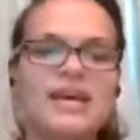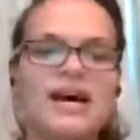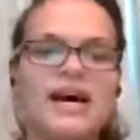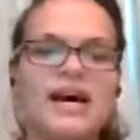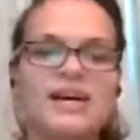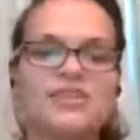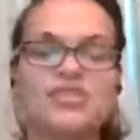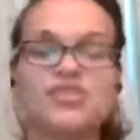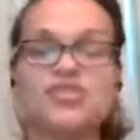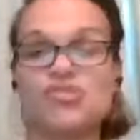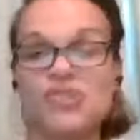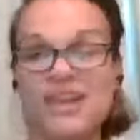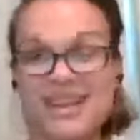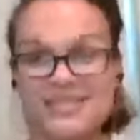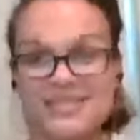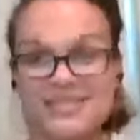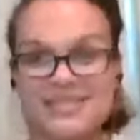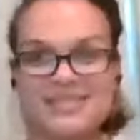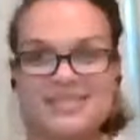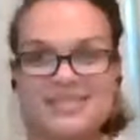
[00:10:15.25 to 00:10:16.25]
uh,
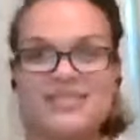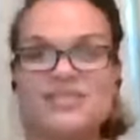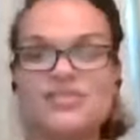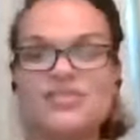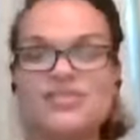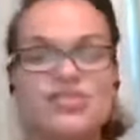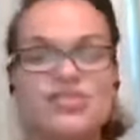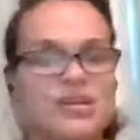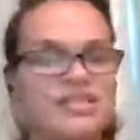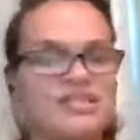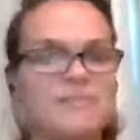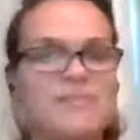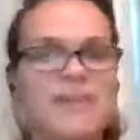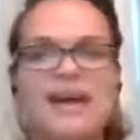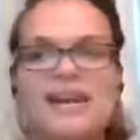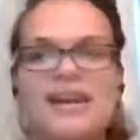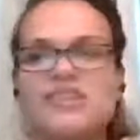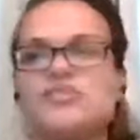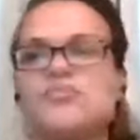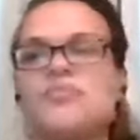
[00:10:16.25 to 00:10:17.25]
stress stress
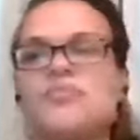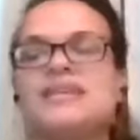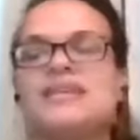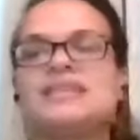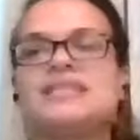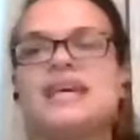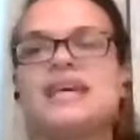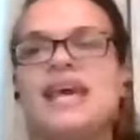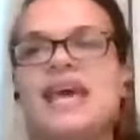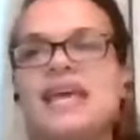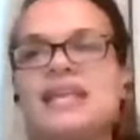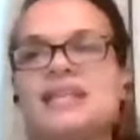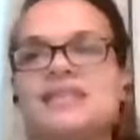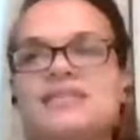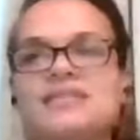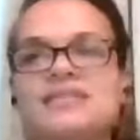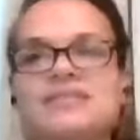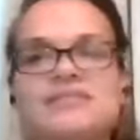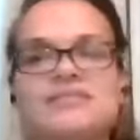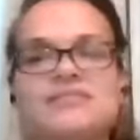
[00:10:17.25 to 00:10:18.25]
management and